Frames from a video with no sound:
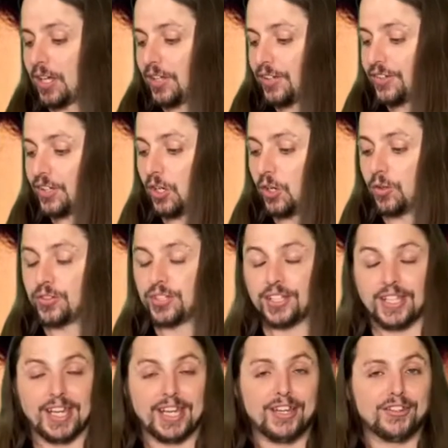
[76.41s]
So
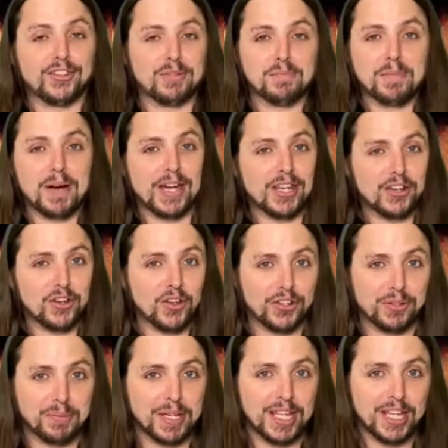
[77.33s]
today, as you might have
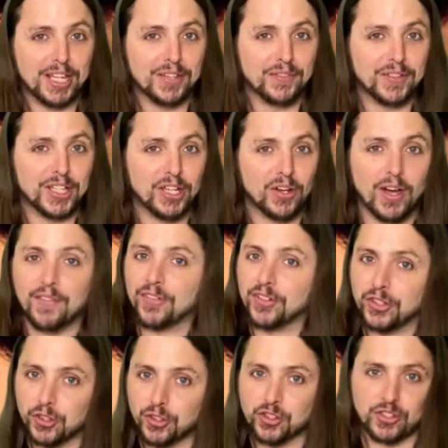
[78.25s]
noticed at the beginning of the video, I have a
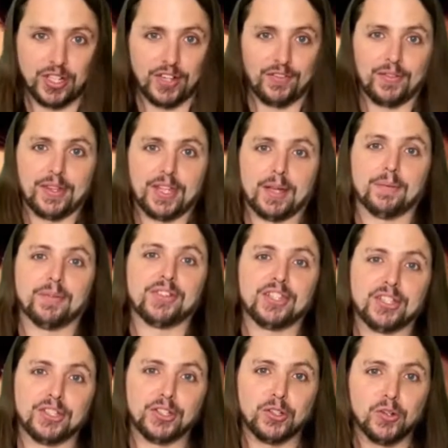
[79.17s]
new treat from the
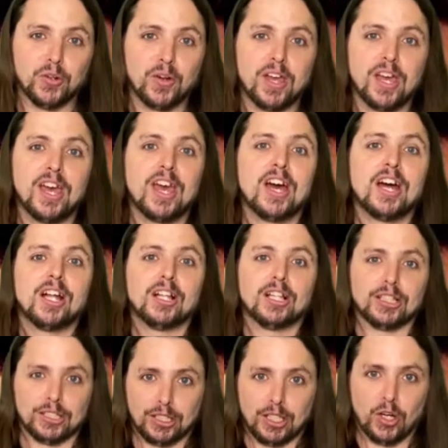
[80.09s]
MCU,
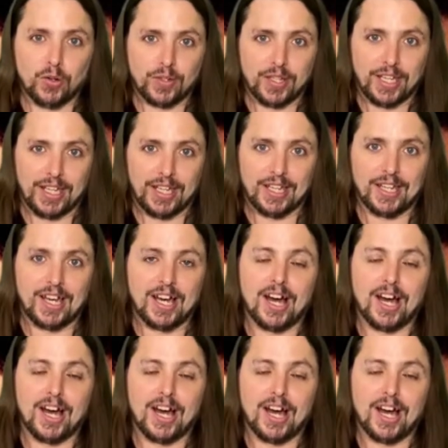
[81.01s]
Loki.